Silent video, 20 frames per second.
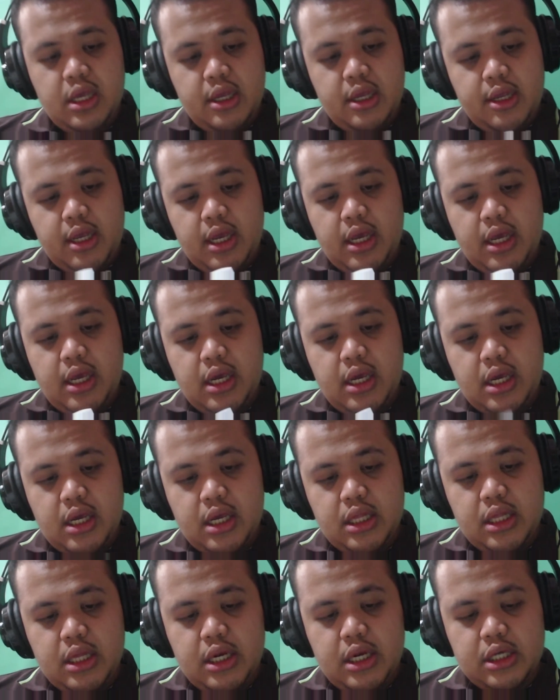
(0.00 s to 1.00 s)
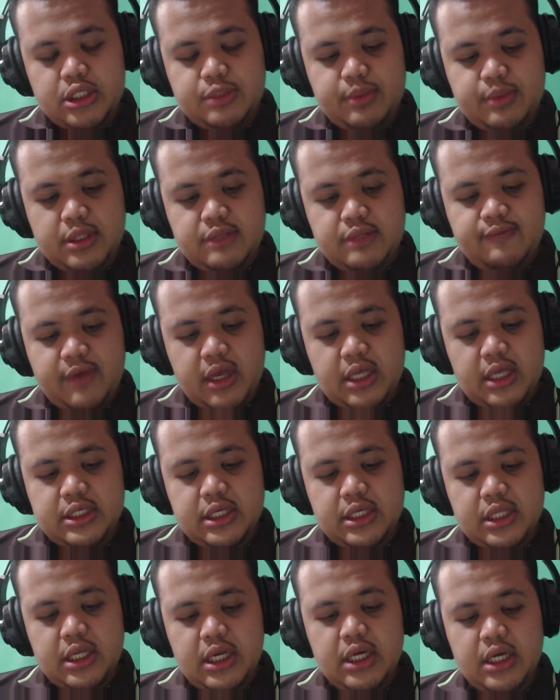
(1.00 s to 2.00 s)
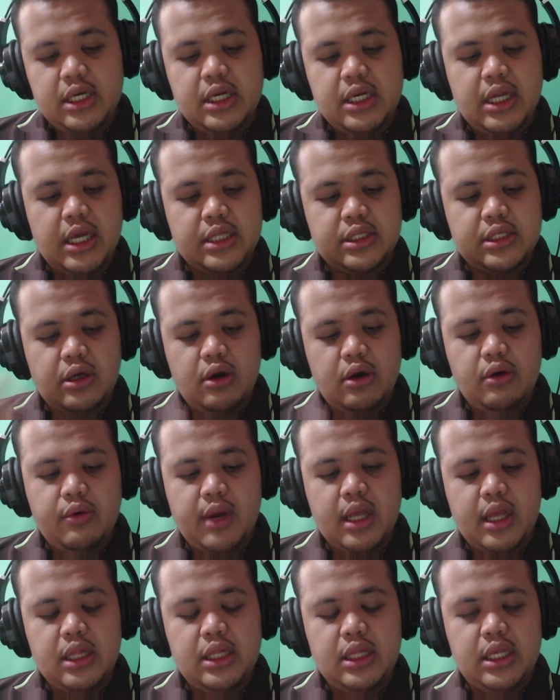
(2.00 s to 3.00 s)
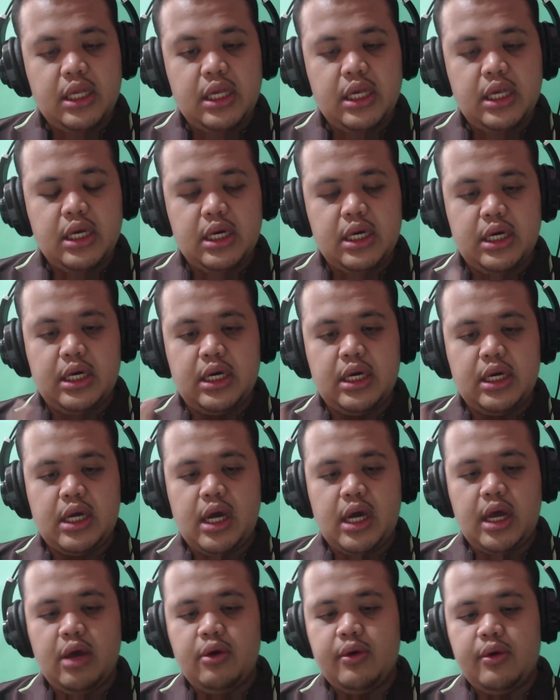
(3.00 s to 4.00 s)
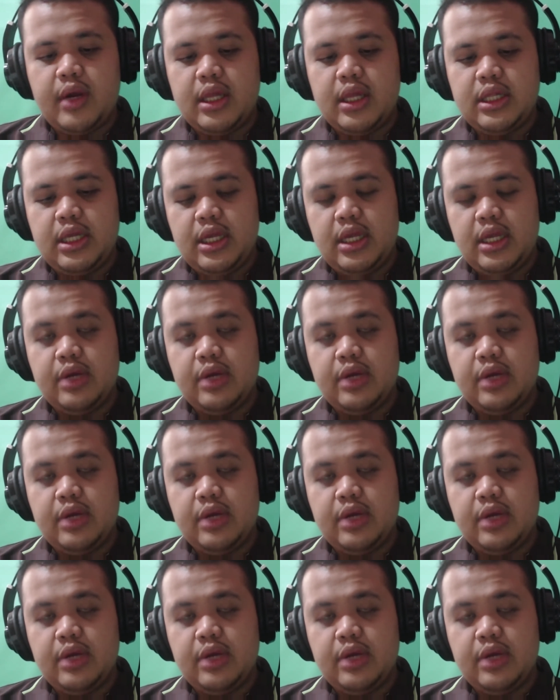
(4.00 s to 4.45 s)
And there are specification here that already I already